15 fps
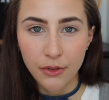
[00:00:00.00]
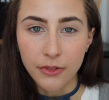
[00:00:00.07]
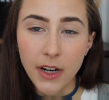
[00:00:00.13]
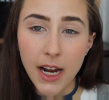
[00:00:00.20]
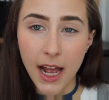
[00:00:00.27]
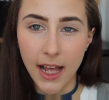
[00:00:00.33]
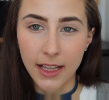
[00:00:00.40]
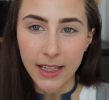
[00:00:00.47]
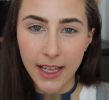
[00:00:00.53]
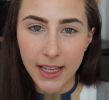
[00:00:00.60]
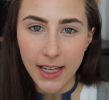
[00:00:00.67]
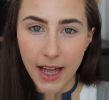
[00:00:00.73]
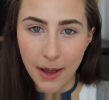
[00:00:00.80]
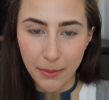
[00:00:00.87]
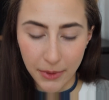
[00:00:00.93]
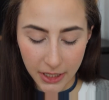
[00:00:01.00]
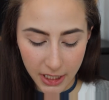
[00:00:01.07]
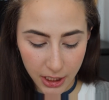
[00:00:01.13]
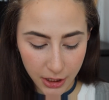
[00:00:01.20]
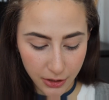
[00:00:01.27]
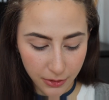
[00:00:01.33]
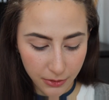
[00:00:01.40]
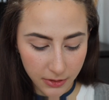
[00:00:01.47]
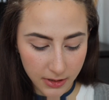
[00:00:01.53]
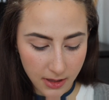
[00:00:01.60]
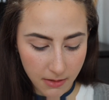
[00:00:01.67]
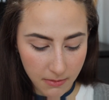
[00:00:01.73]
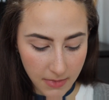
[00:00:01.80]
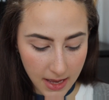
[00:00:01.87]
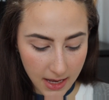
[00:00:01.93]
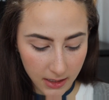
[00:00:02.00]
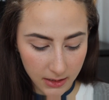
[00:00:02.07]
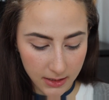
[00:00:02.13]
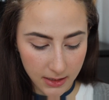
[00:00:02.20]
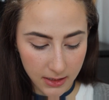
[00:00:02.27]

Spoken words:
For highlight, I'm gonna use the MAC